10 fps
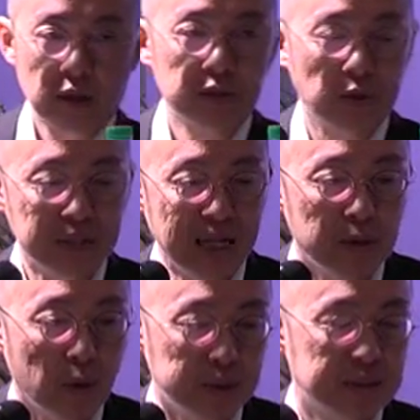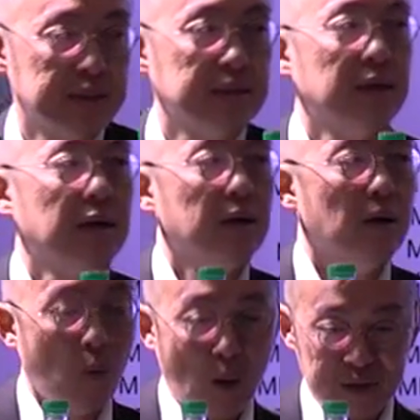So on that note,
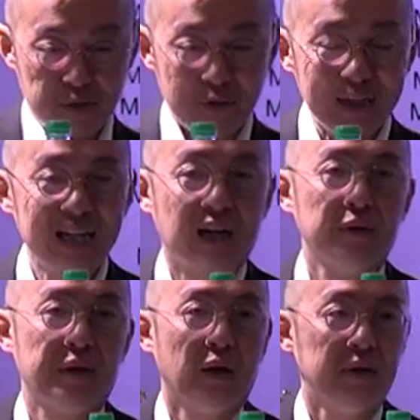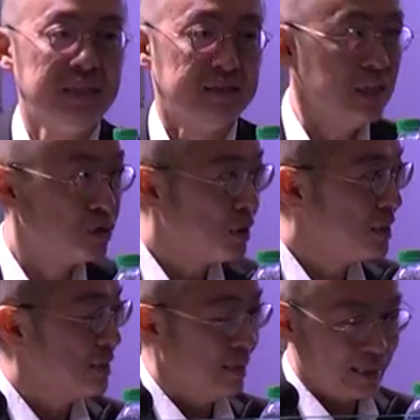what's really causing all this
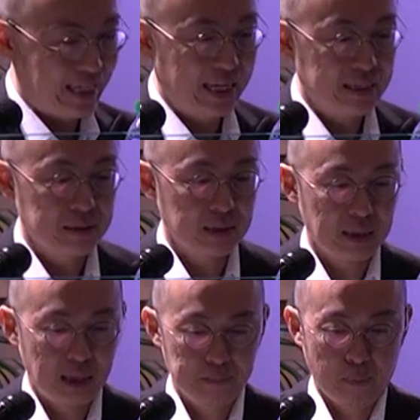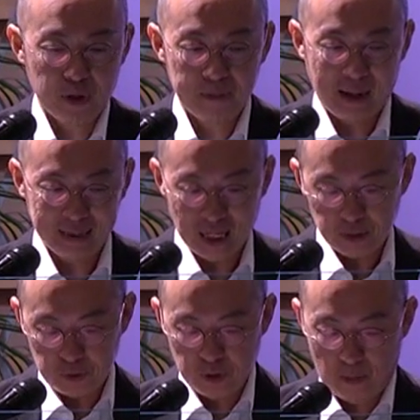interest, again, goes back
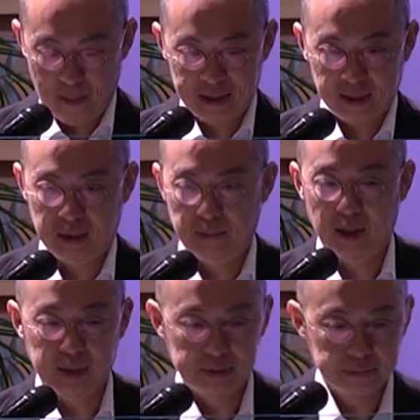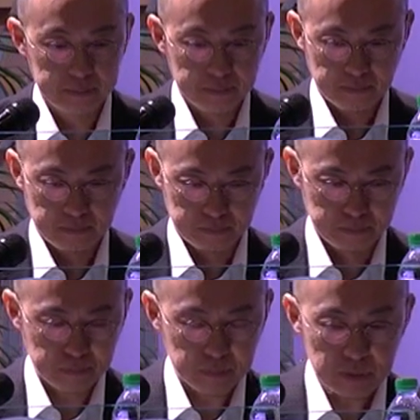down to domestic demand.
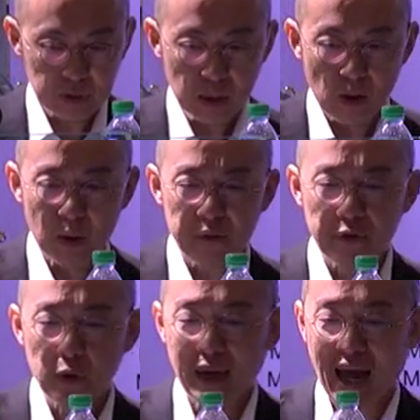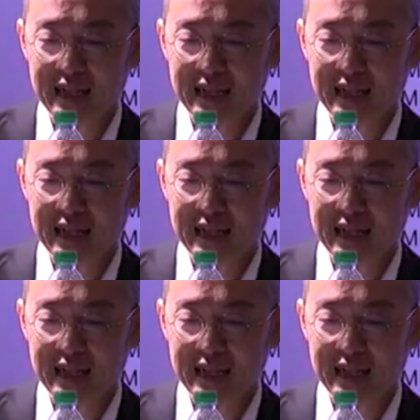When you look